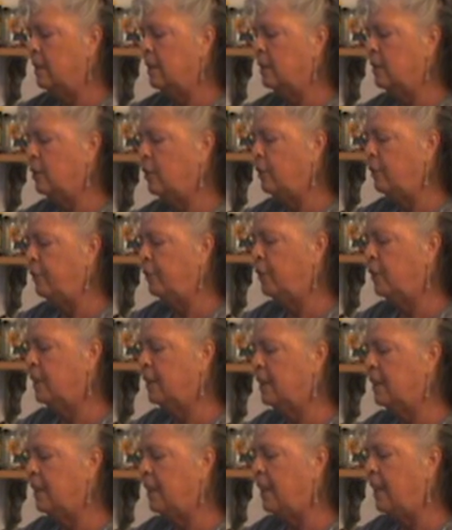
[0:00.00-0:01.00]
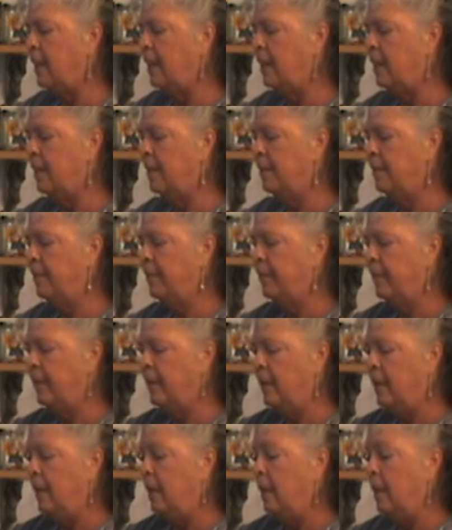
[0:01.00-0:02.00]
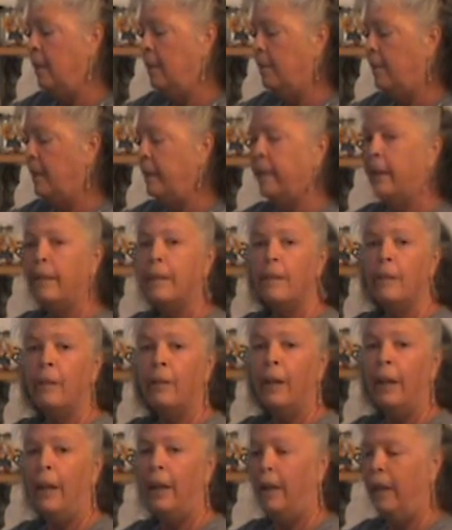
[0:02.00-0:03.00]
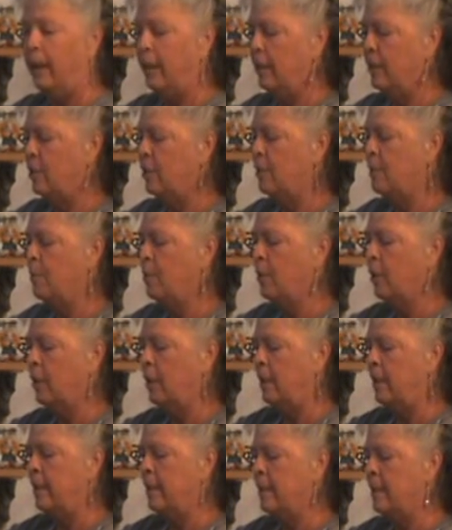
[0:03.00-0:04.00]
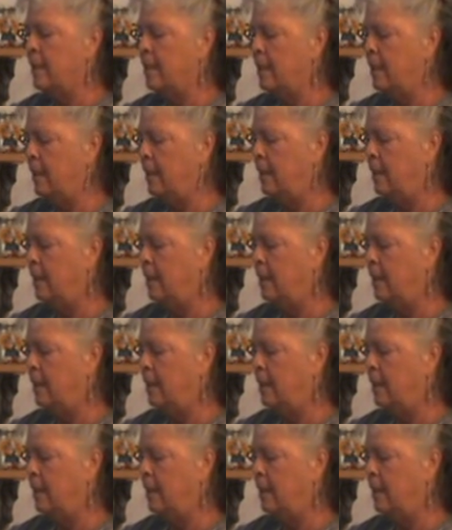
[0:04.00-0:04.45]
little too full today. But that's okay, just more goodness.